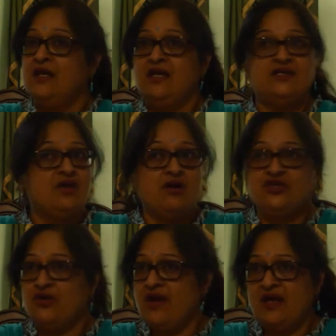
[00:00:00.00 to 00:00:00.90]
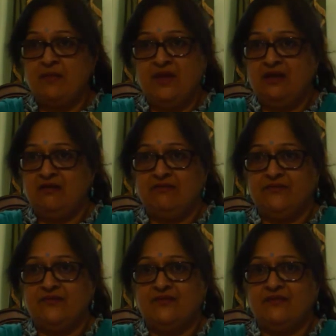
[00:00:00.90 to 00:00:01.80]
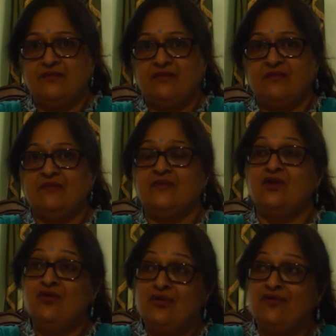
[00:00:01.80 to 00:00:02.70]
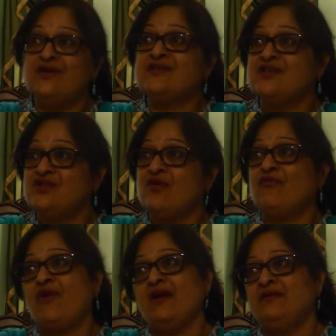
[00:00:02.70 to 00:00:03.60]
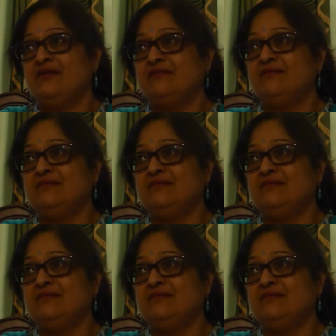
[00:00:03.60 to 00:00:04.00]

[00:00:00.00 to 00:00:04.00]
is not your enemy. The universe is your friend.